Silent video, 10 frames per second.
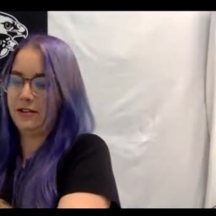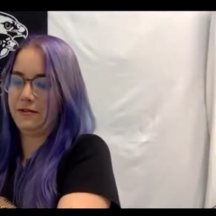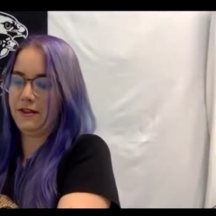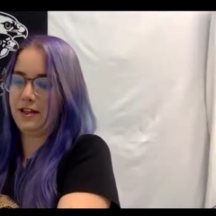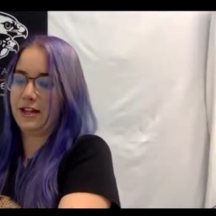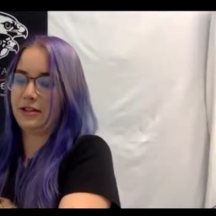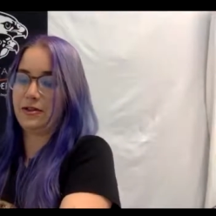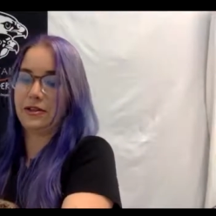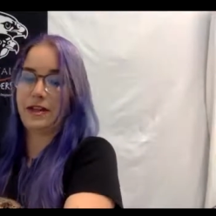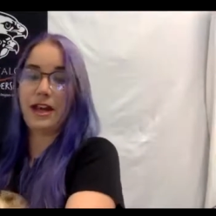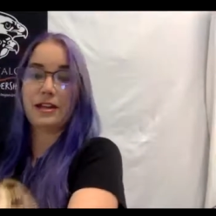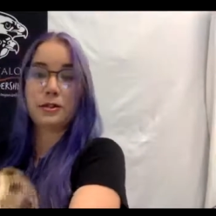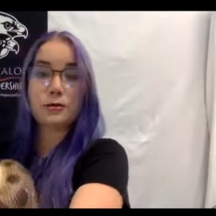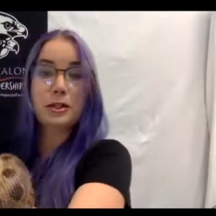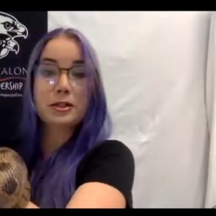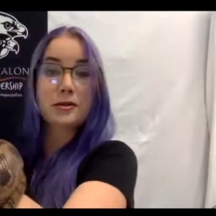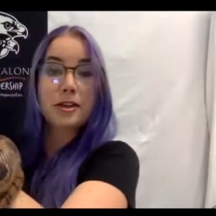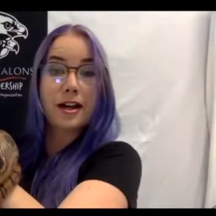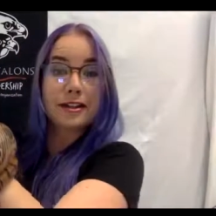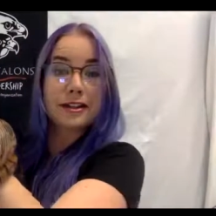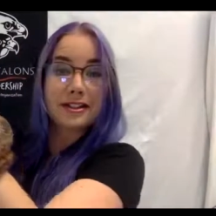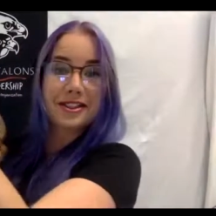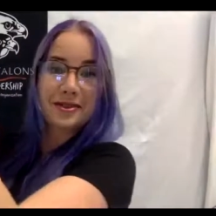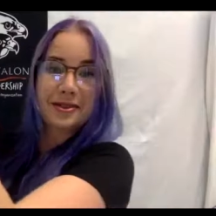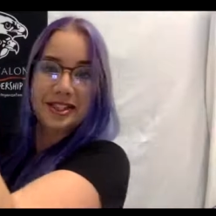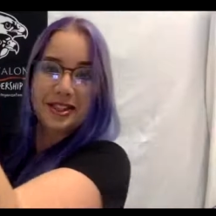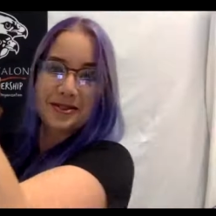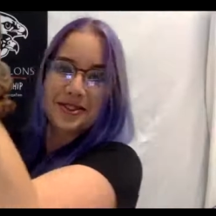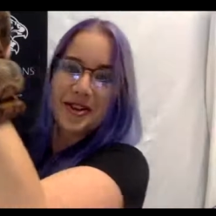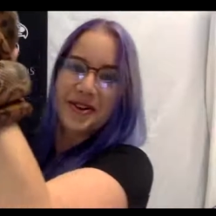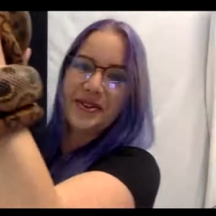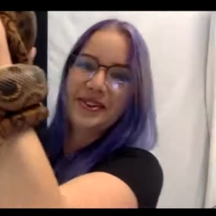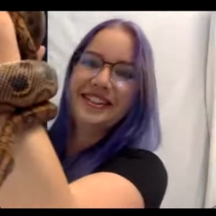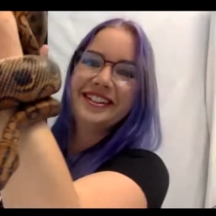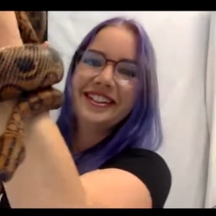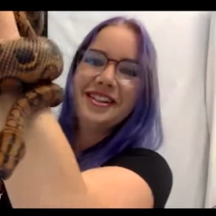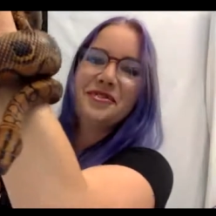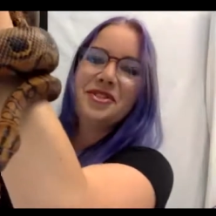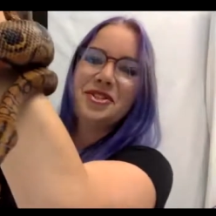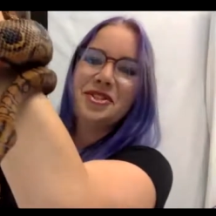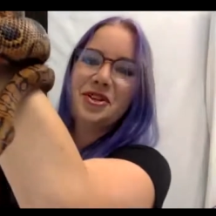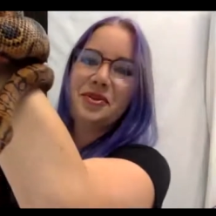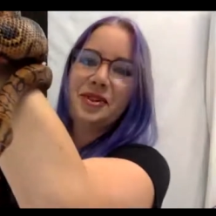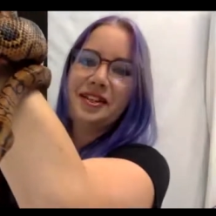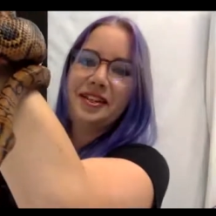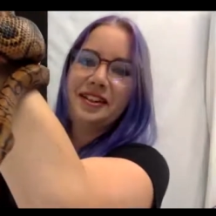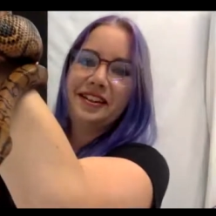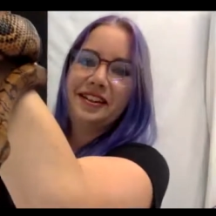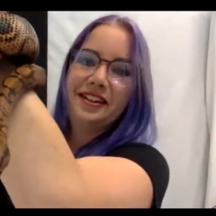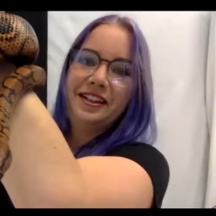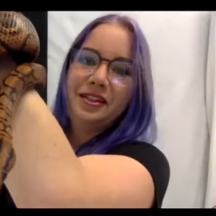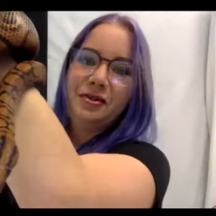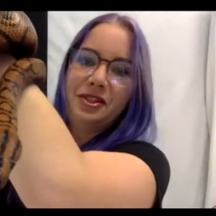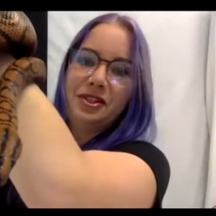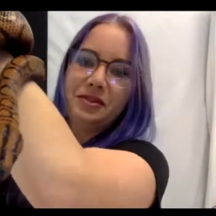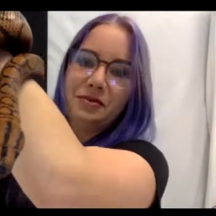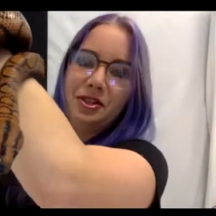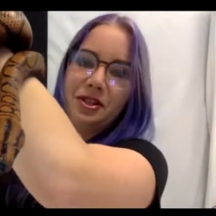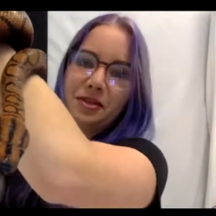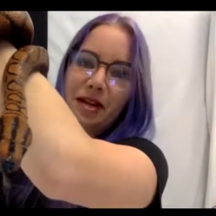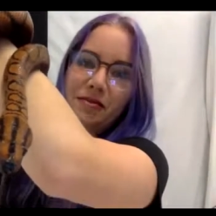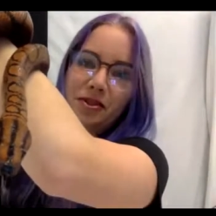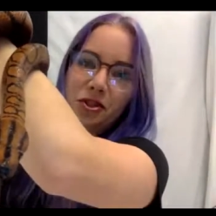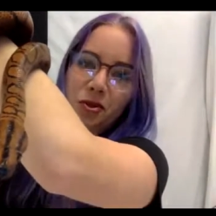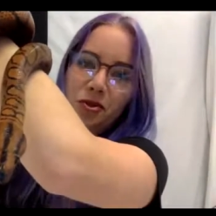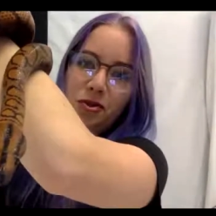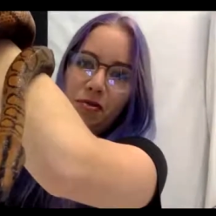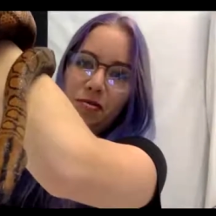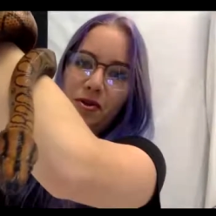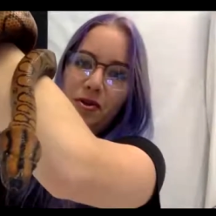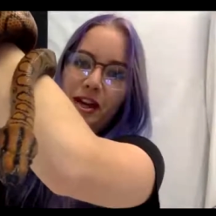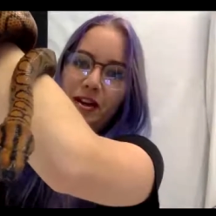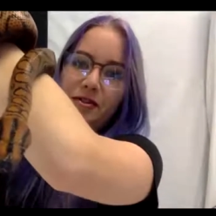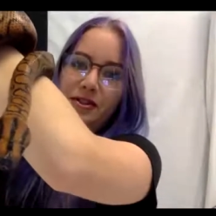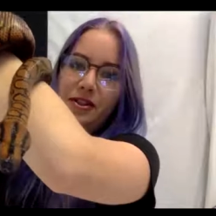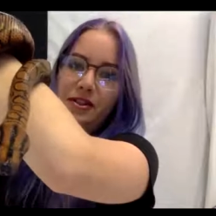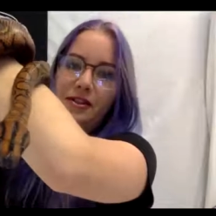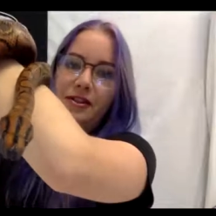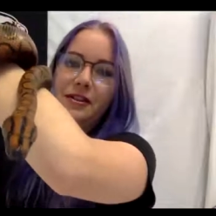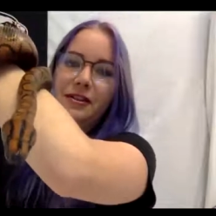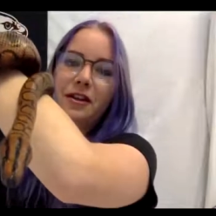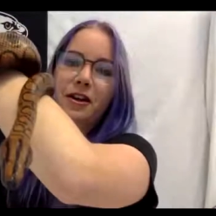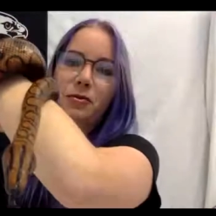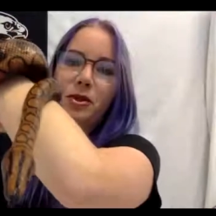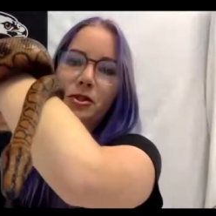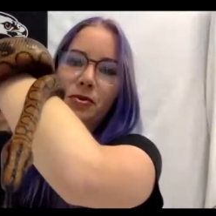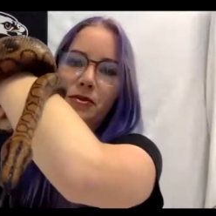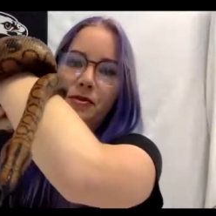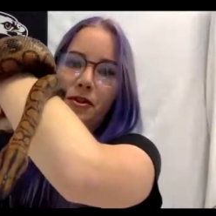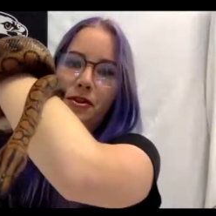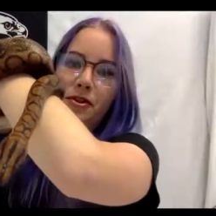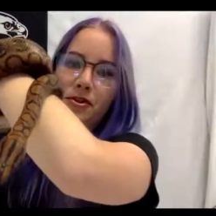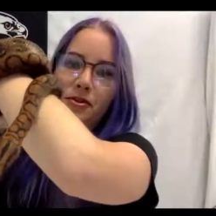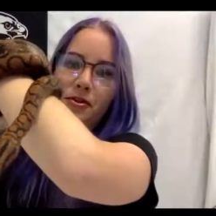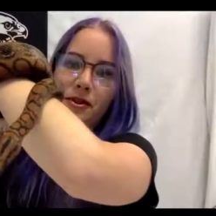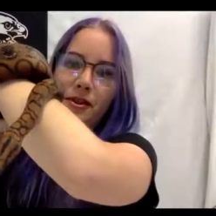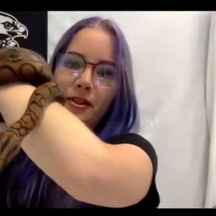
the fun answer to that is we do not. We don't know for sure. We uh, we we sometimes choose our pronouns on on what to refer to